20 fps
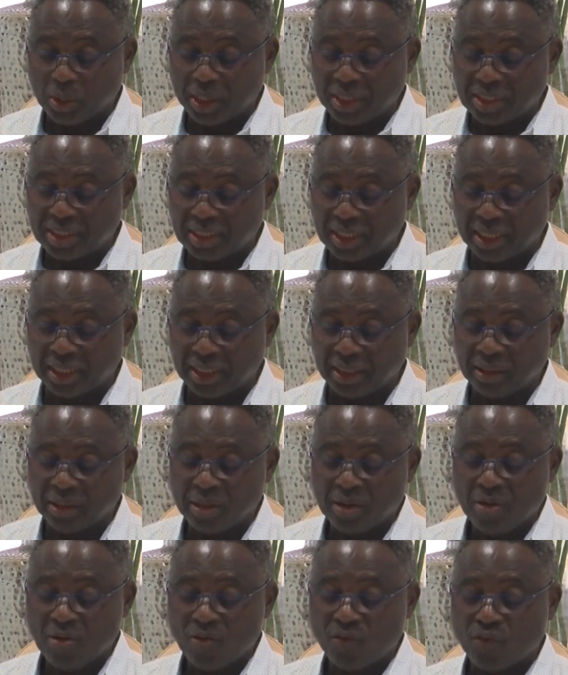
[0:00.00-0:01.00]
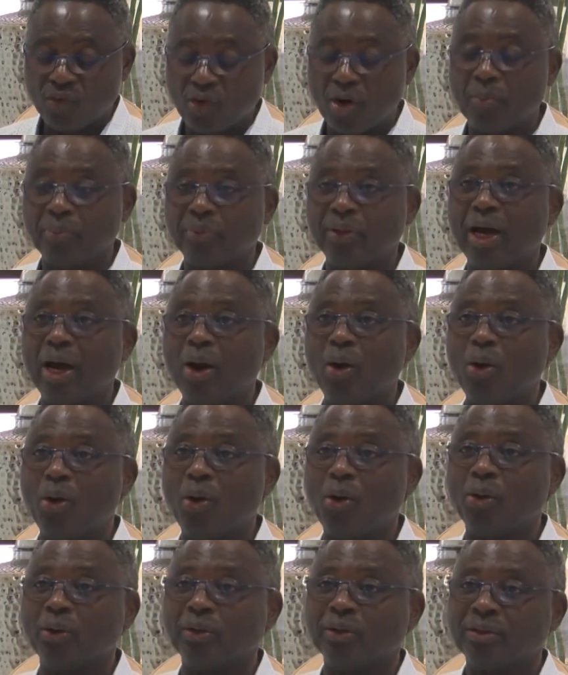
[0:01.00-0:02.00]
we're saying from now
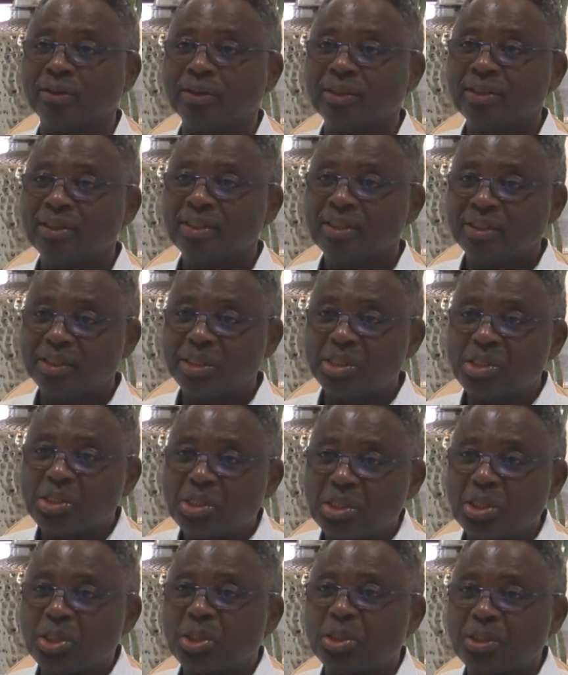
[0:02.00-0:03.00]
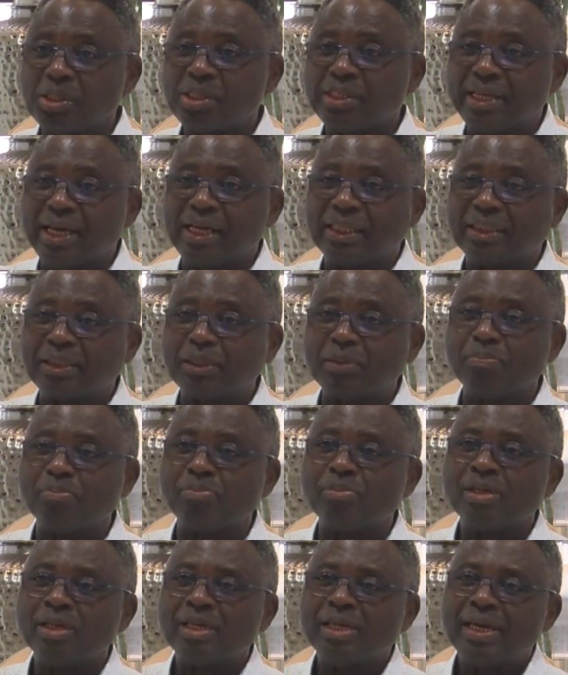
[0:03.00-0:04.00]
on, decisions that
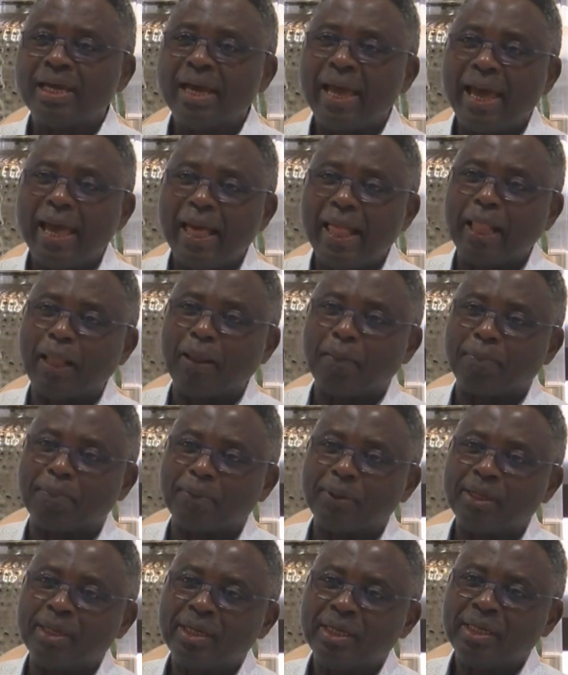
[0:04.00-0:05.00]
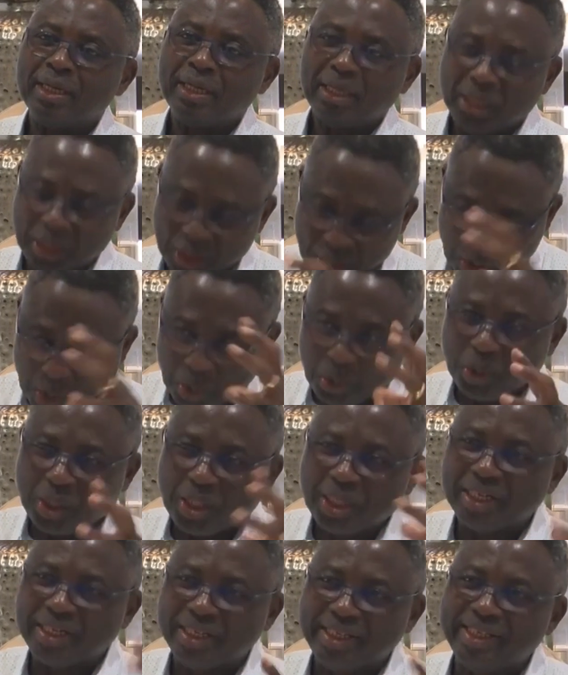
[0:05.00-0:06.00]
help in you
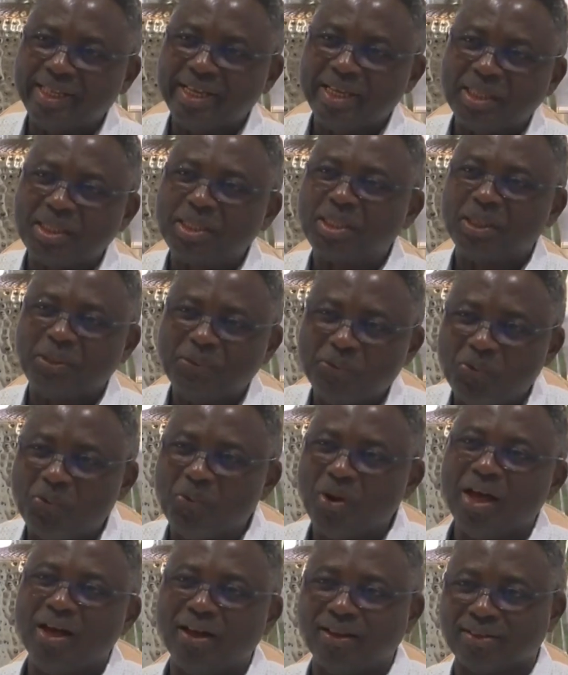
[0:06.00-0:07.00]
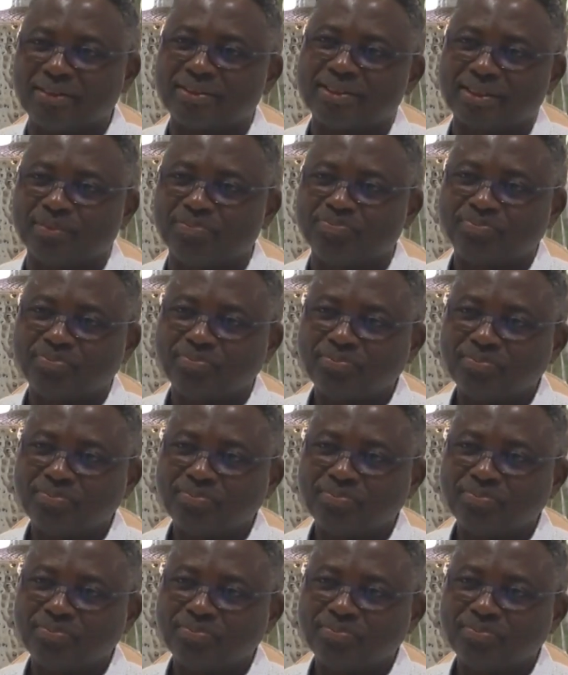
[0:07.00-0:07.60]
creating wealth.